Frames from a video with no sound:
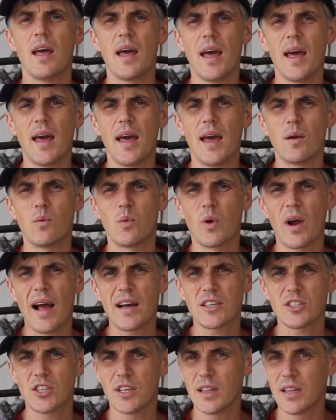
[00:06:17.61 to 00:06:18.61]
and we're
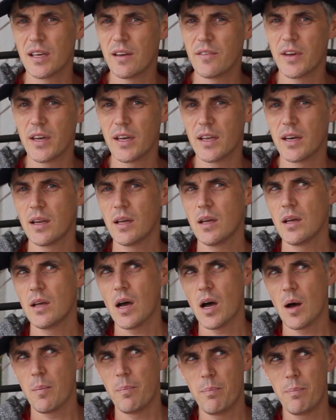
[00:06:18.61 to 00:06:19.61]
actually leaving
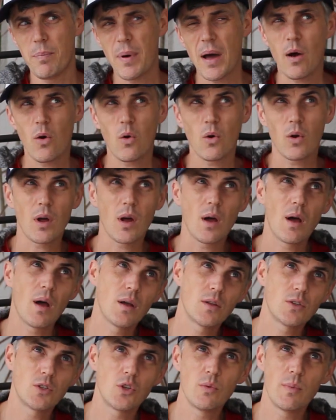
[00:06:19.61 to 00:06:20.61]
about
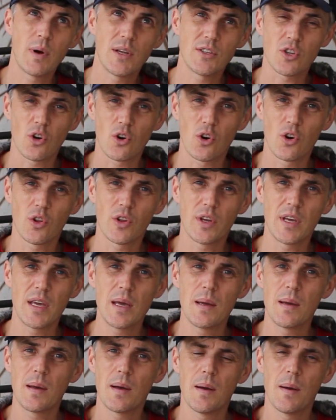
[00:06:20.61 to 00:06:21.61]
2 months
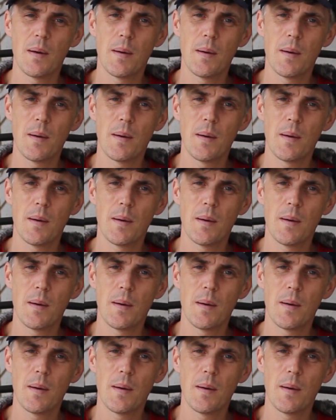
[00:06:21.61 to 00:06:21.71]
early